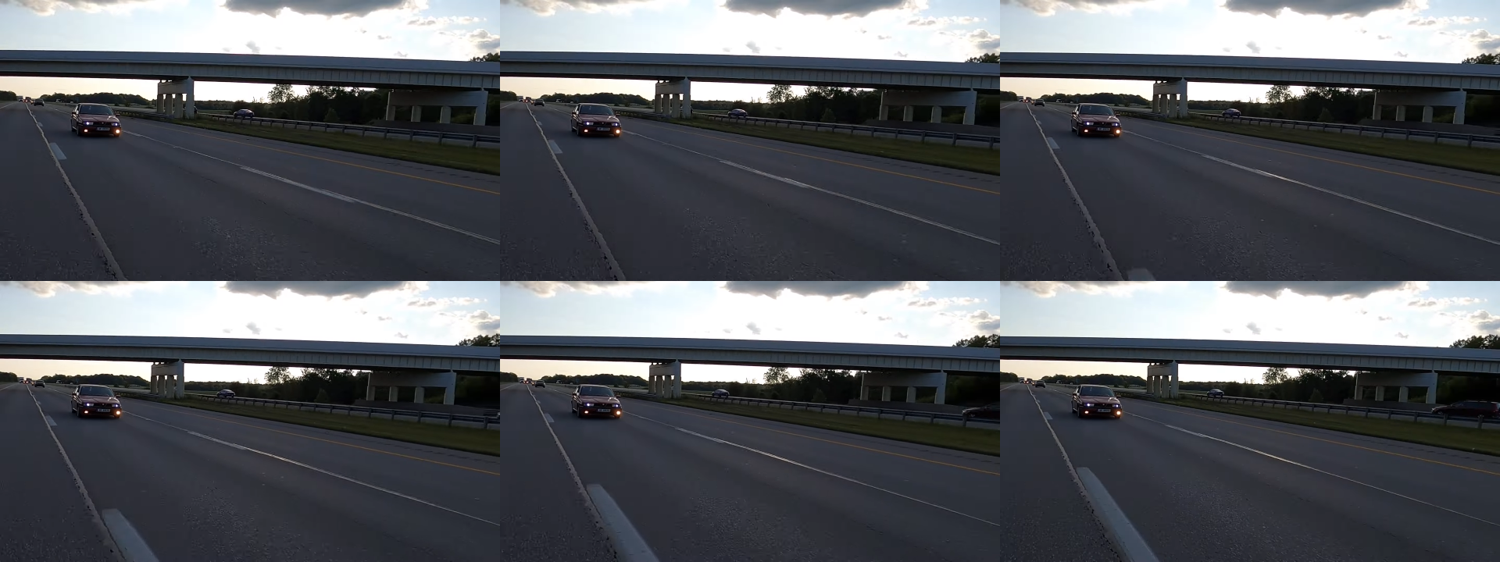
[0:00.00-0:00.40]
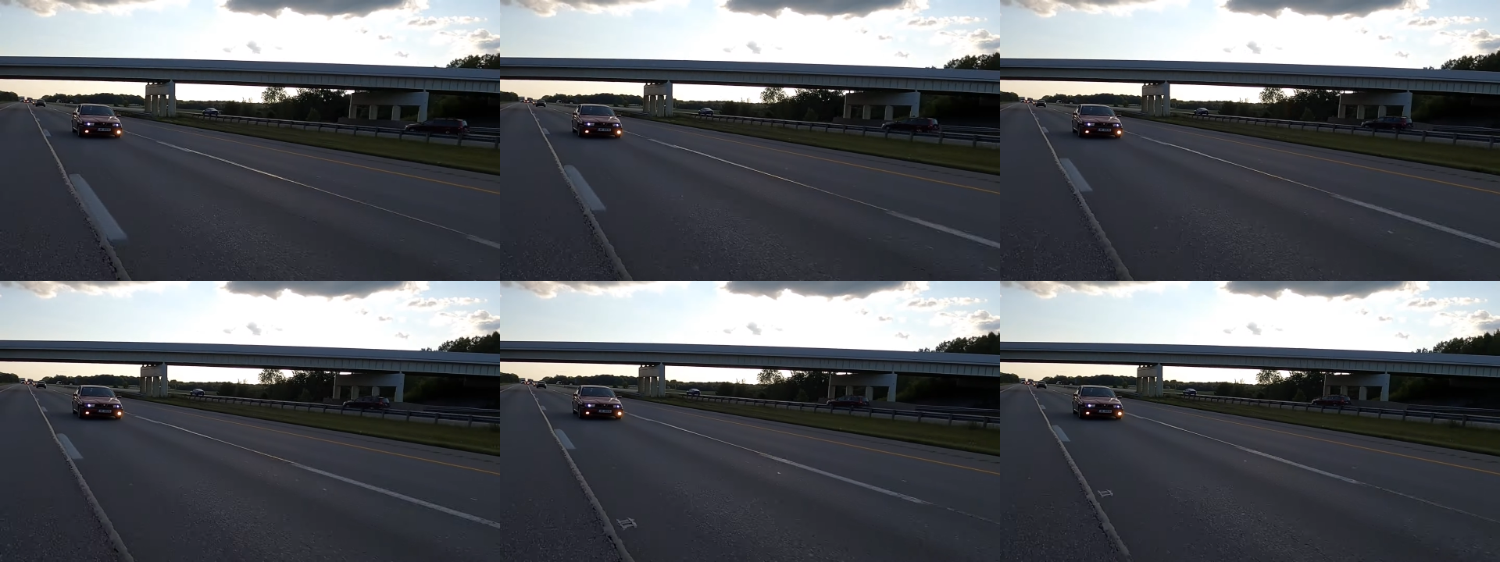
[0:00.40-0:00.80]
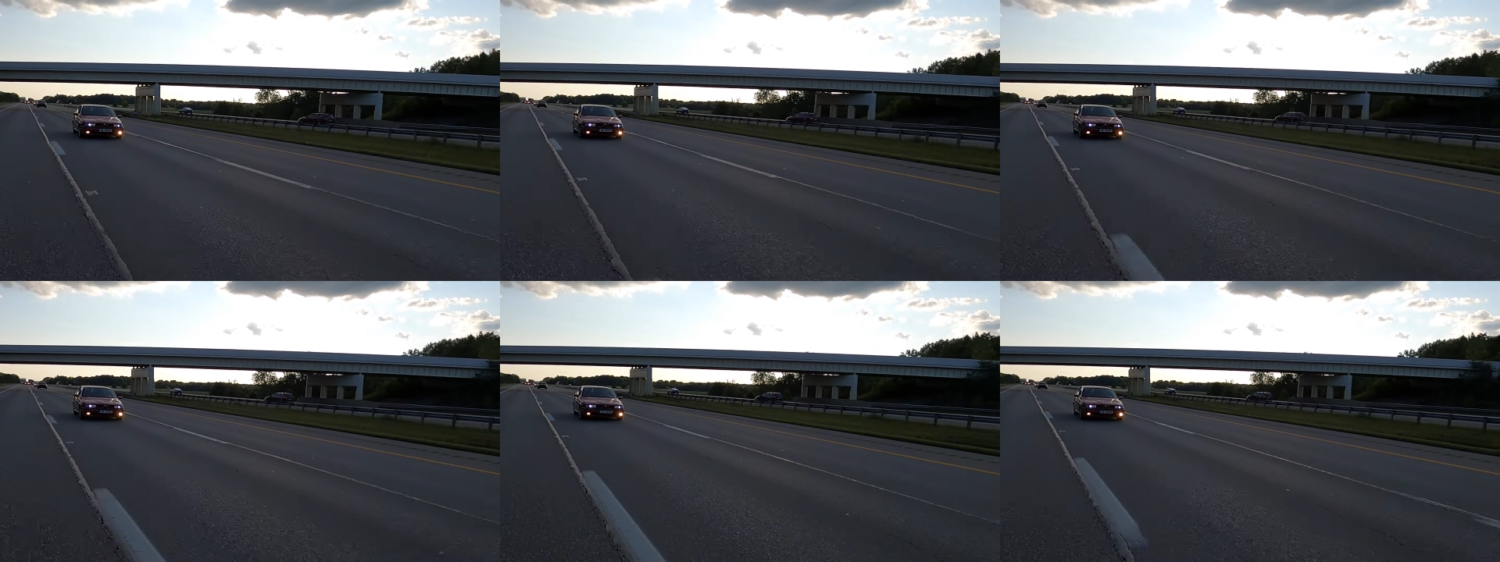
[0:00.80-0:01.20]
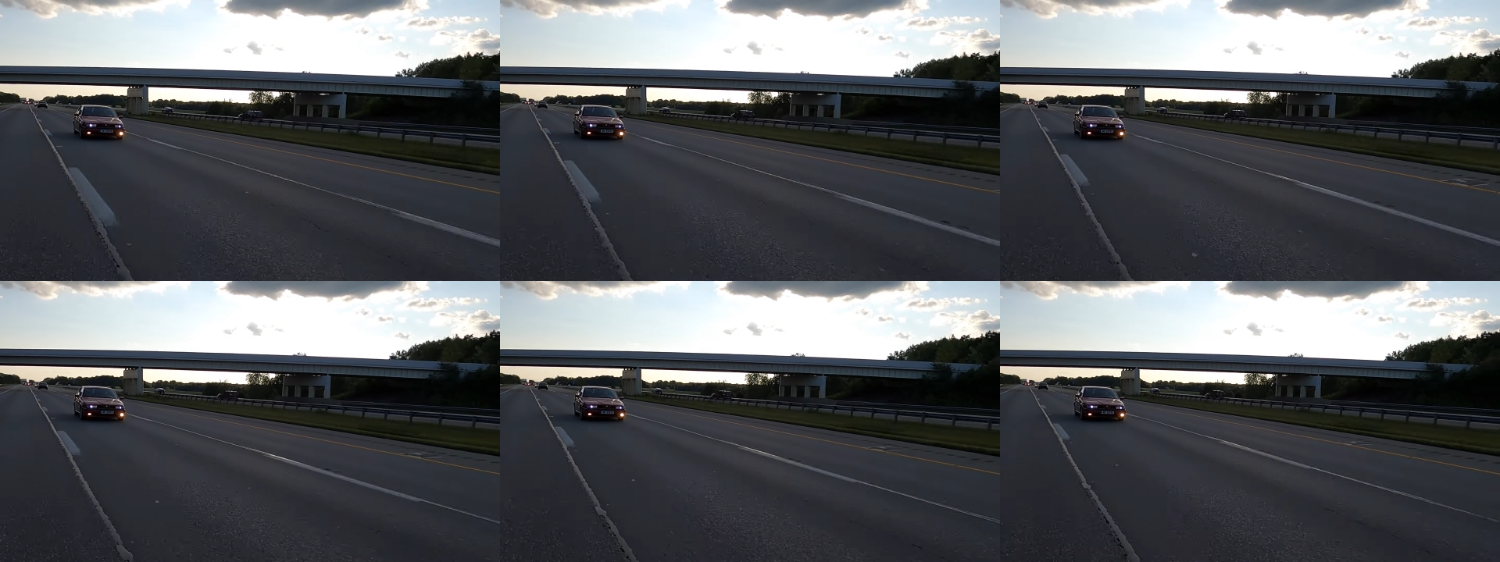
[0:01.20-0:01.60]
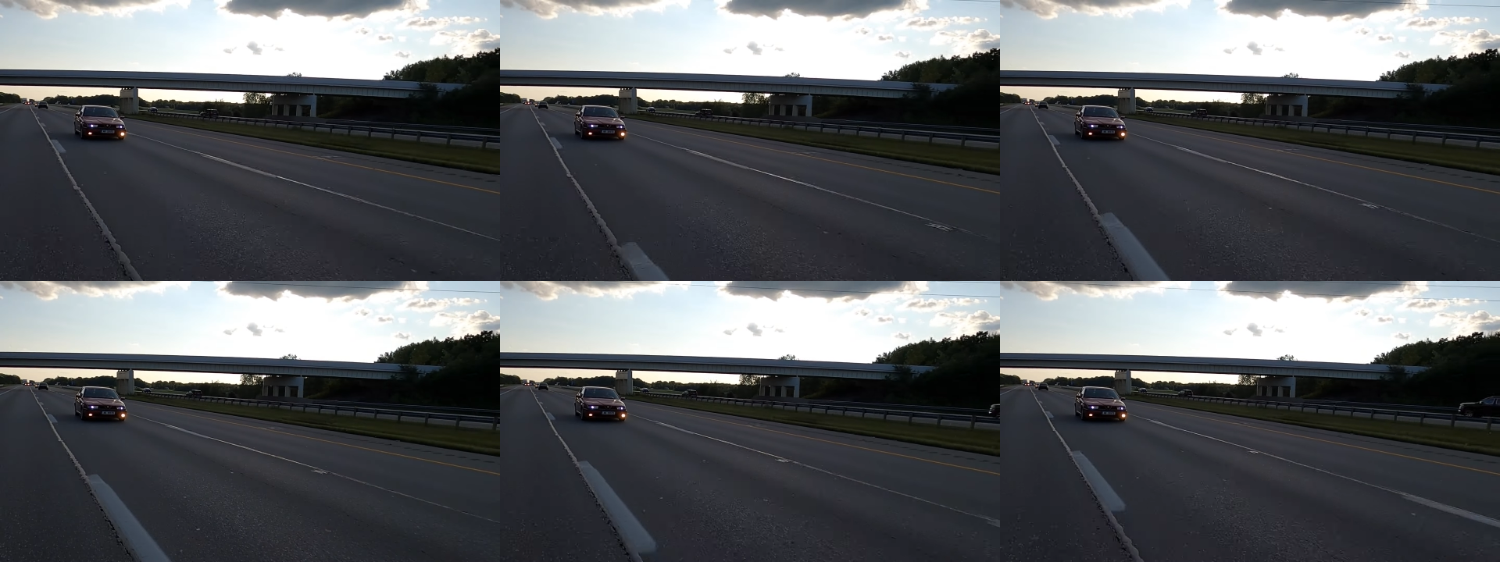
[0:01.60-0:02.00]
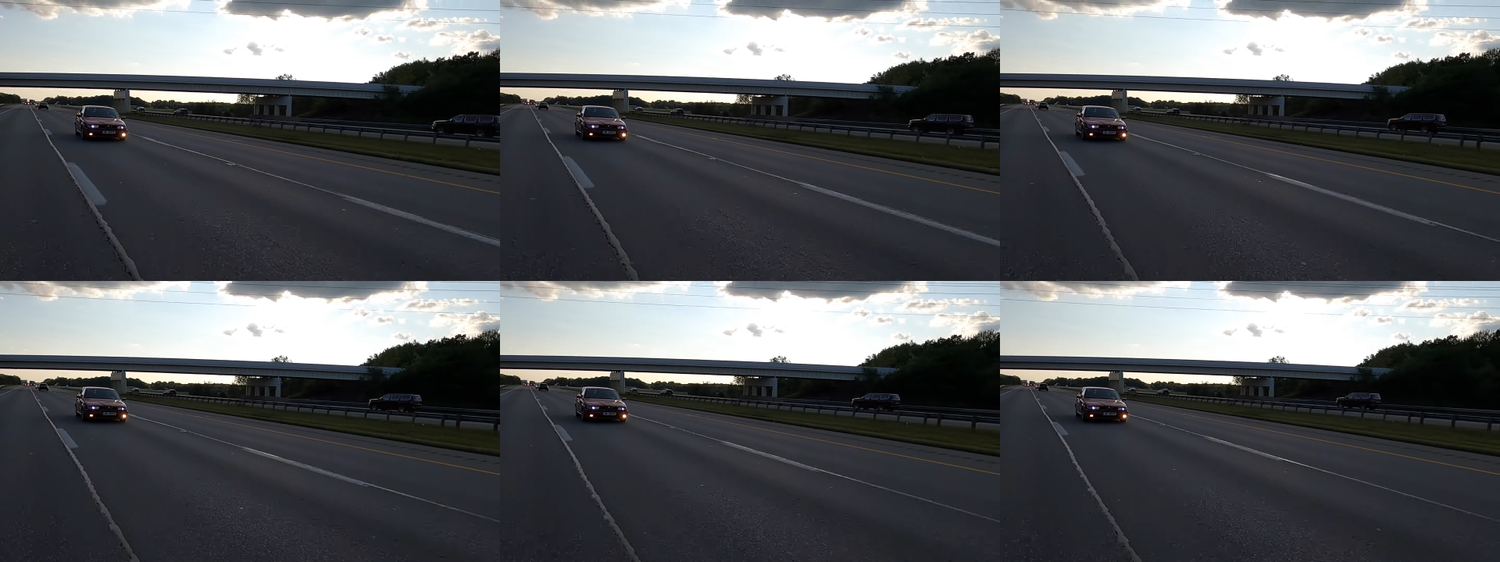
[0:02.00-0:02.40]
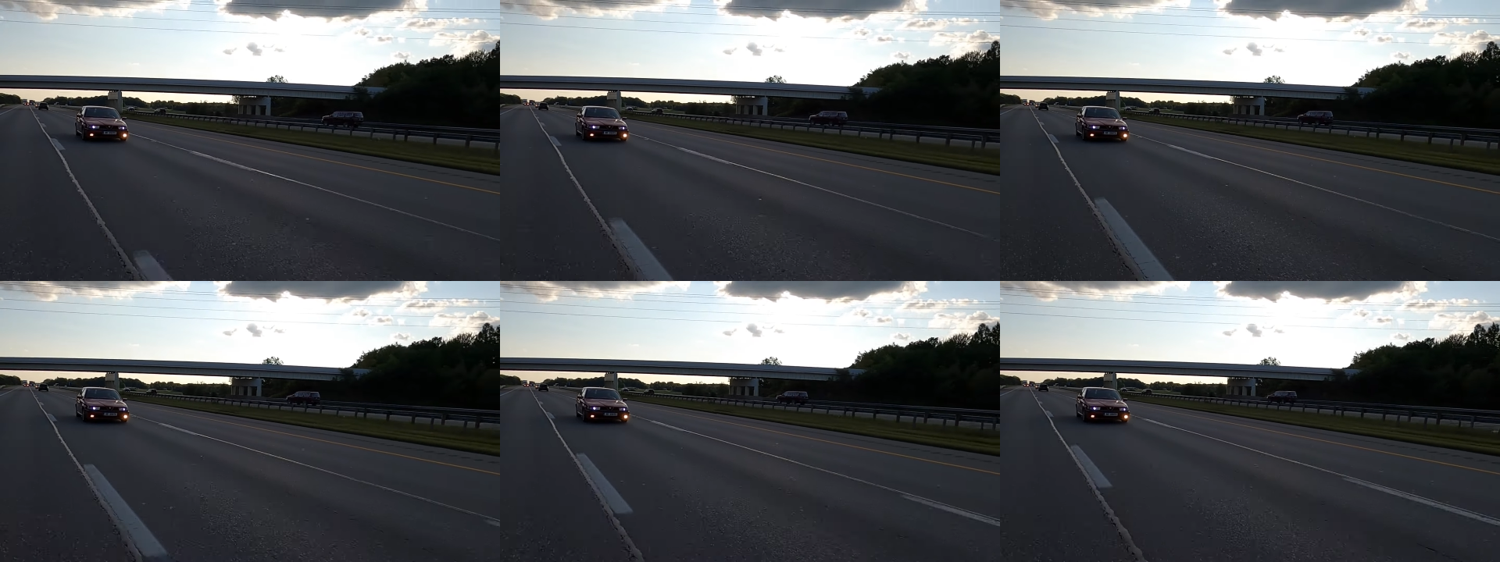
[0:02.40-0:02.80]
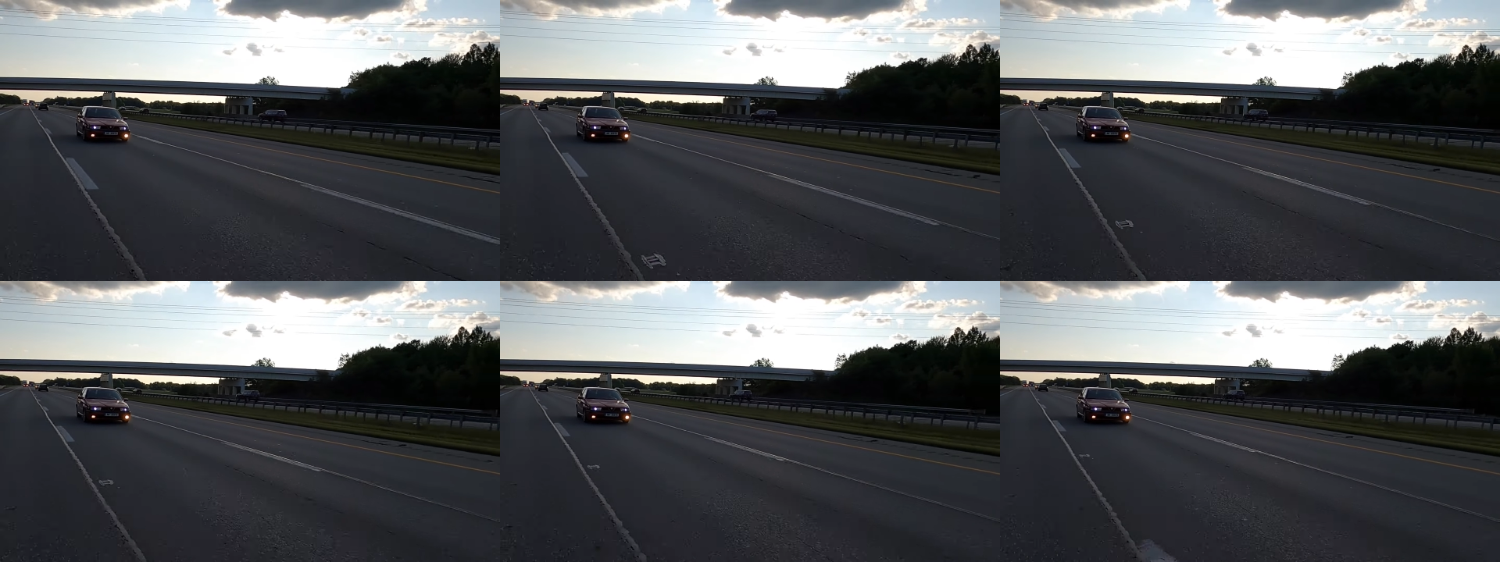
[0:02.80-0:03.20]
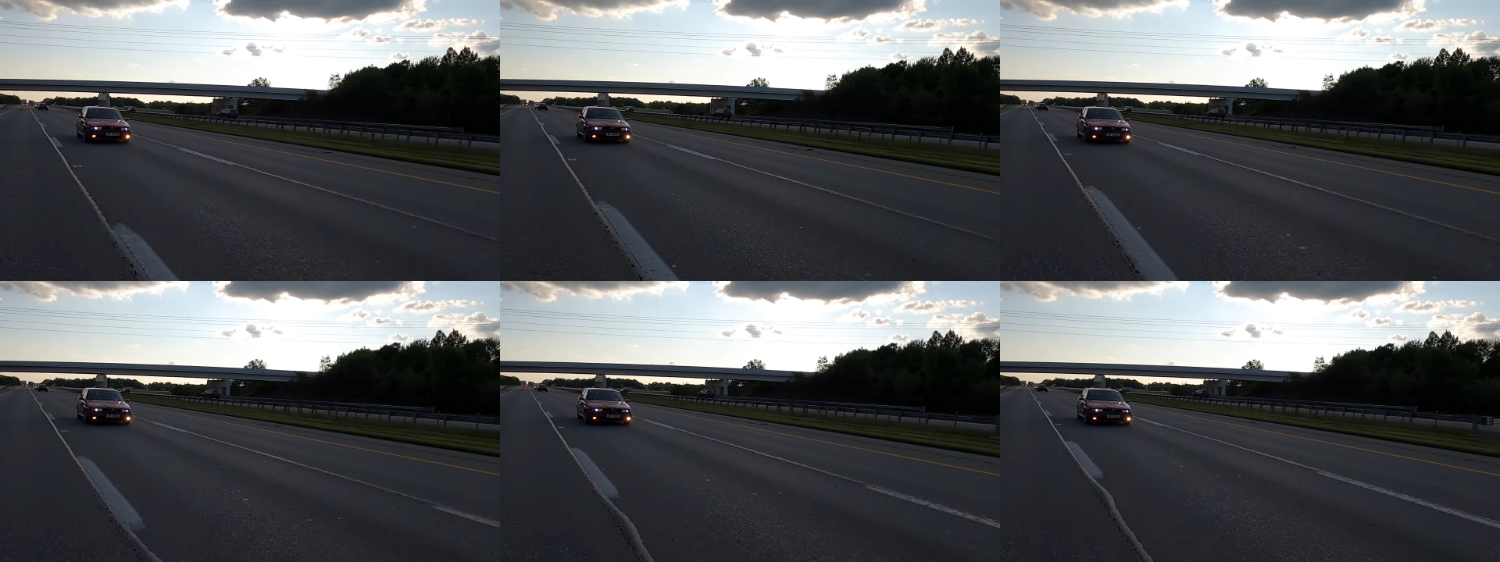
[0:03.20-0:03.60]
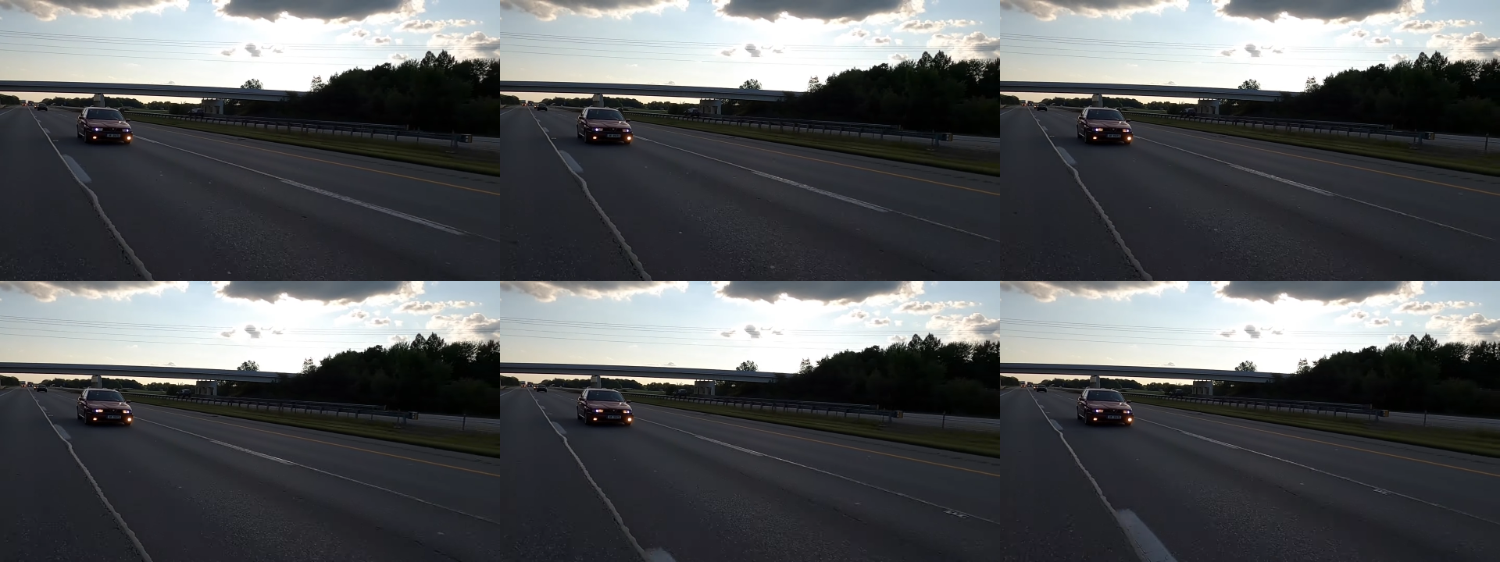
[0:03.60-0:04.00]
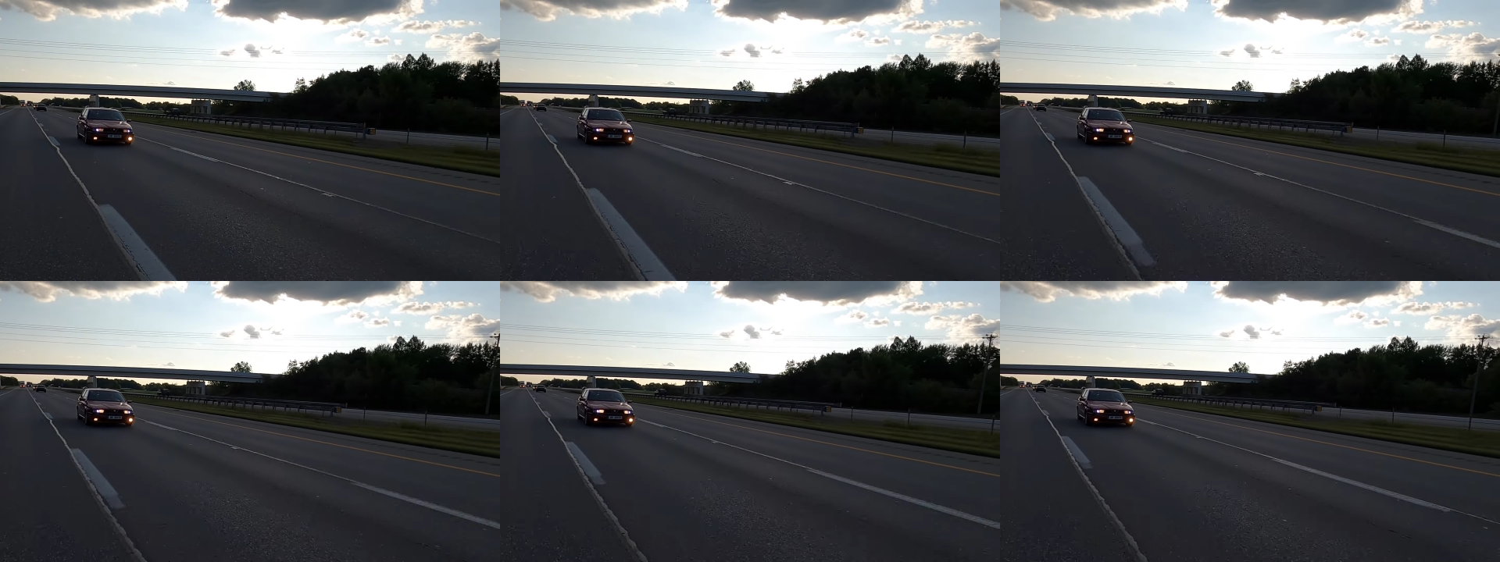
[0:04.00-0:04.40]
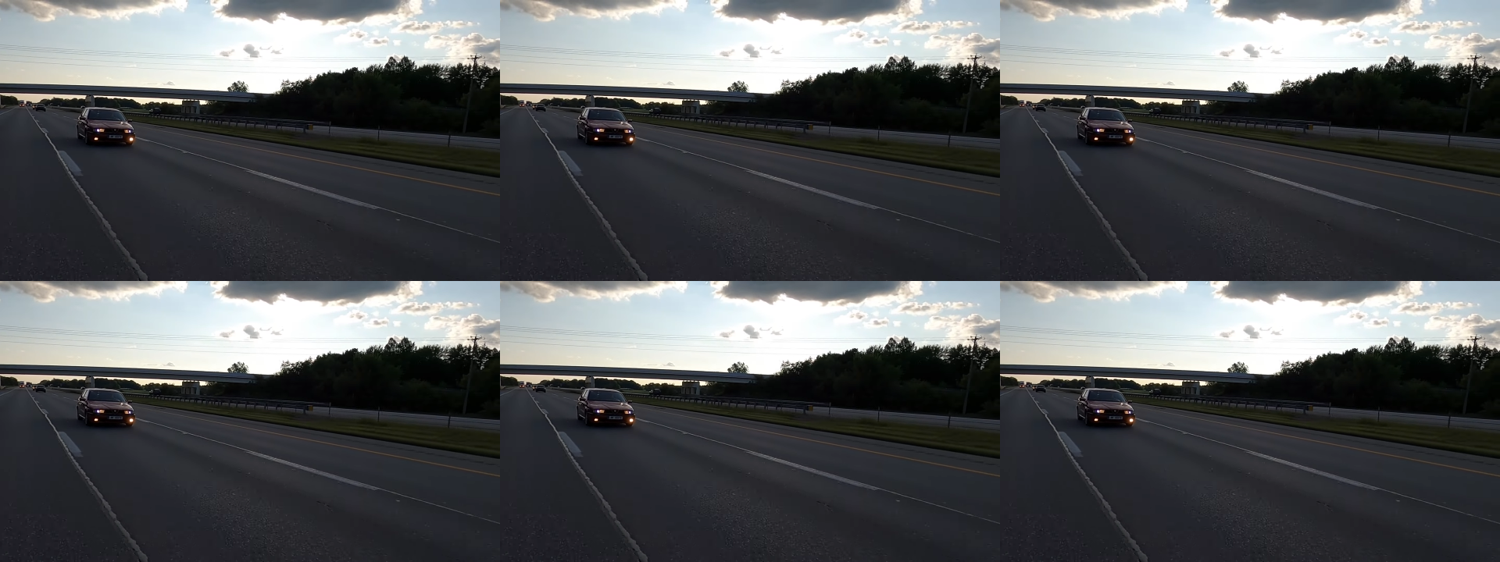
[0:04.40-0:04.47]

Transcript: (no speaker visible)